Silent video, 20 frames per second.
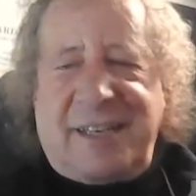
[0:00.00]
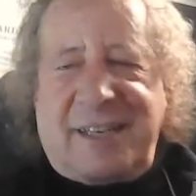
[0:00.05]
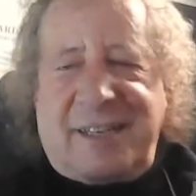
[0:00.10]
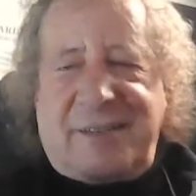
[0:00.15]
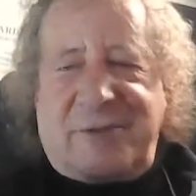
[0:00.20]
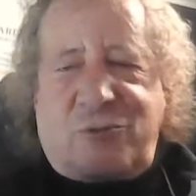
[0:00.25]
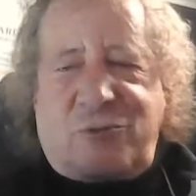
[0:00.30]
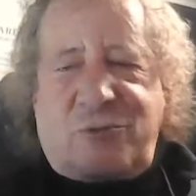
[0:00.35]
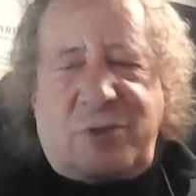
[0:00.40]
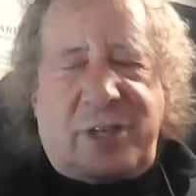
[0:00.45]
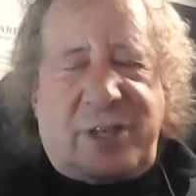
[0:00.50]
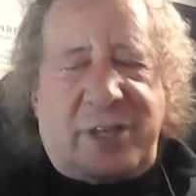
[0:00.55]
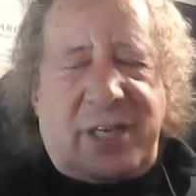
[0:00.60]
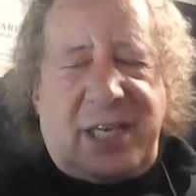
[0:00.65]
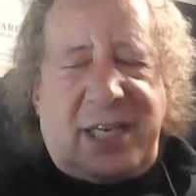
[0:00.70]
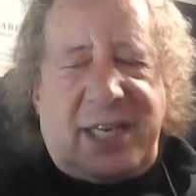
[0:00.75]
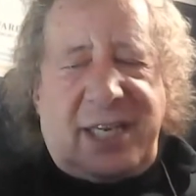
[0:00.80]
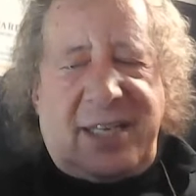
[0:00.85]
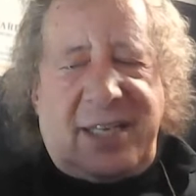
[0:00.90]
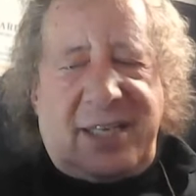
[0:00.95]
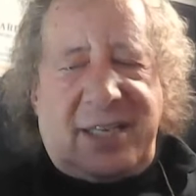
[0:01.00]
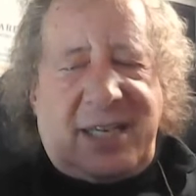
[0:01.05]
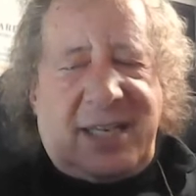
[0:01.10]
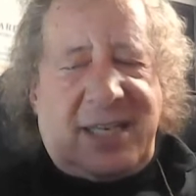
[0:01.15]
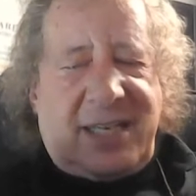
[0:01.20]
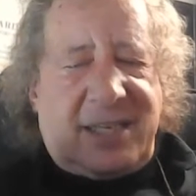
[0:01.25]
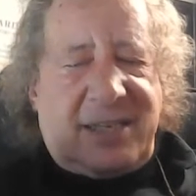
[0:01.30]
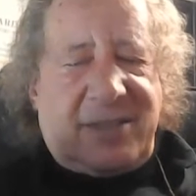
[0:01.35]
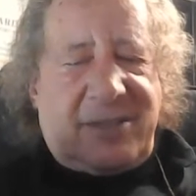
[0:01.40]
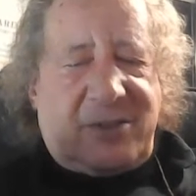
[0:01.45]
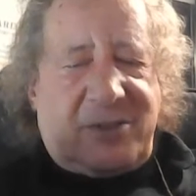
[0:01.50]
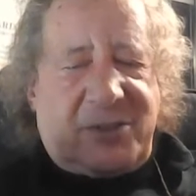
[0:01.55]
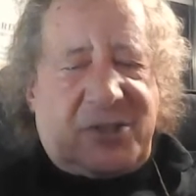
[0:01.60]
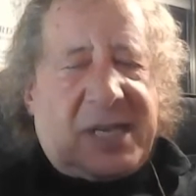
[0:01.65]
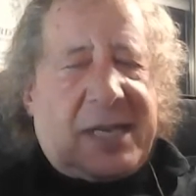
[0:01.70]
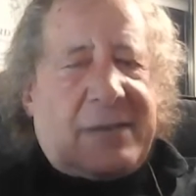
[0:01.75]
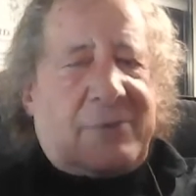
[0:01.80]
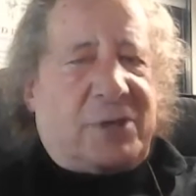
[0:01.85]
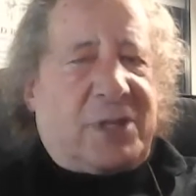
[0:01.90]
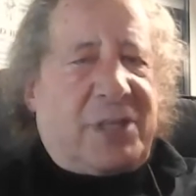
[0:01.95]
A
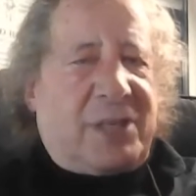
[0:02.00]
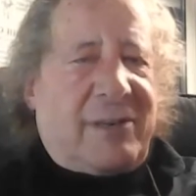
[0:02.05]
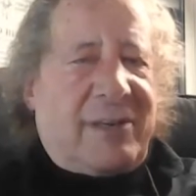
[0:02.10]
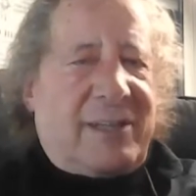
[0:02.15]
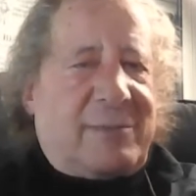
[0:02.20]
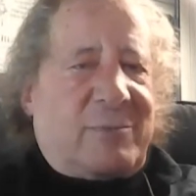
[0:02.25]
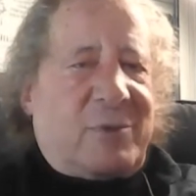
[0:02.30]
secretary,